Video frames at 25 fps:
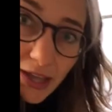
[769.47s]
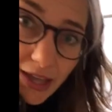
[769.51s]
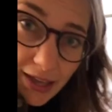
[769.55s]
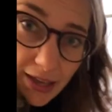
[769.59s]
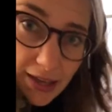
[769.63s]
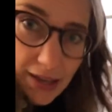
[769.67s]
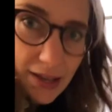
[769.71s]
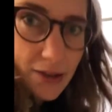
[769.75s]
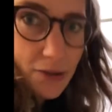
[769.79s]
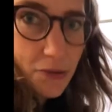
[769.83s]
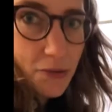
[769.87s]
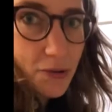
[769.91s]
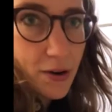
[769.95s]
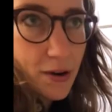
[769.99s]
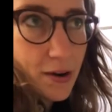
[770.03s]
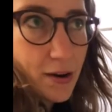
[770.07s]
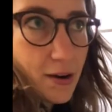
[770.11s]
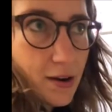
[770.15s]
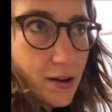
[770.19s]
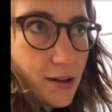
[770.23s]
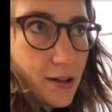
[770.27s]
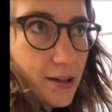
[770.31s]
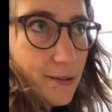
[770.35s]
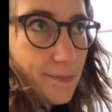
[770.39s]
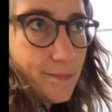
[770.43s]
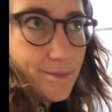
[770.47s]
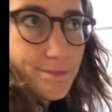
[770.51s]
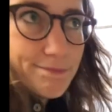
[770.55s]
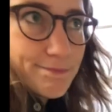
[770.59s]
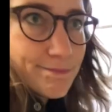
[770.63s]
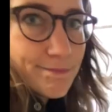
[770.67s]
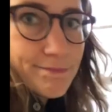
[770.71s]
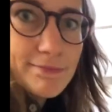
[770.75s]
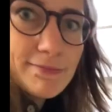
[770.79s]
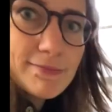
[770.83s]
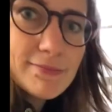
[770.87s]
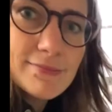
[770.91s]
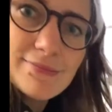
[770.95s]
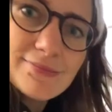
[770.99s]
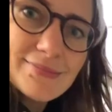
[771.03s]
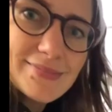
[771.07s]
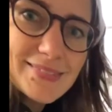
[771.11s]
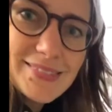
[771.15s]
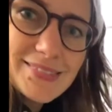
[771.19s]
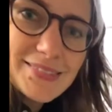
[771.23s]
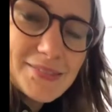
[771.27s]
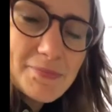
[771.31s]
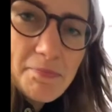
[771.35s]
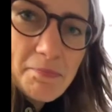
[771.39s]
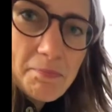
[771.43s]
or
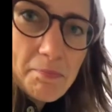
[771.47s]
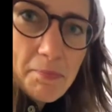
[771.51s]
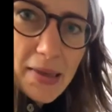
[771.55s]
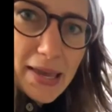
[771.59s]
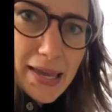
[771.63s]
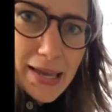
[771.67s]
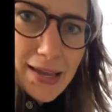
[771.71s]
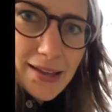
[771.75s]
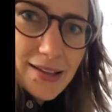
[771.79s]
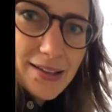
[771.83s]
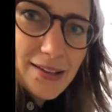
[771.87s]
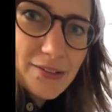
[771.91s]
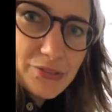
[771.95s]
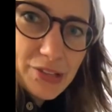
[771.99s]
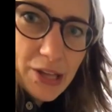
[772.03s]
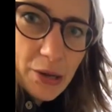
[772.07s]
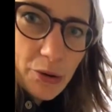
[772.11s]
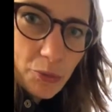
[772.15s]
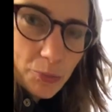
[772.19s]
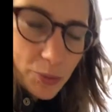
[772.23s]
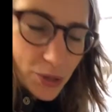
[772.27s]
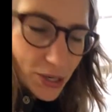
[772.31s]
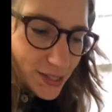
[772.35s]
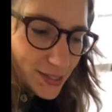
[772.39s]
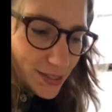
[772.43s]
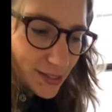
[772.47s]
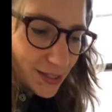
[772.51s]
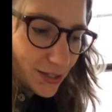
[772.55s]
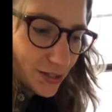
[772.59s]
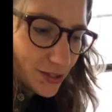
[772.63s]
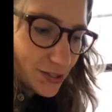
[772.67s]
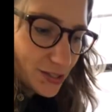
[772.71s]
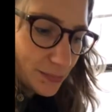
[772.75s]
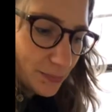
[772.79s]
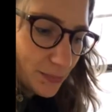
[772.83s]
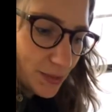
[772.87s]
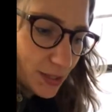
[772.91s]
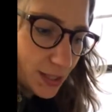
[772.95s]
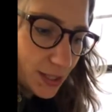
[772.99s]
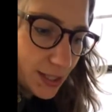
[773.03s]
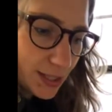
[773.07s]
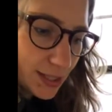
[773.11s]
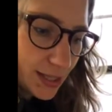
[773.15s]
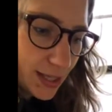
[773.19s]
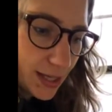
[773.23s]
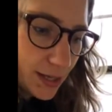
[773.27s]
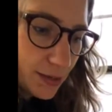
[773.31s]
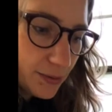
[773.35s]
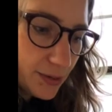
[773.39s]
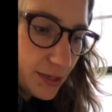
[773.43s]
make a flower pressing or something like that
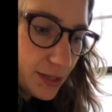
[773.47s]
with.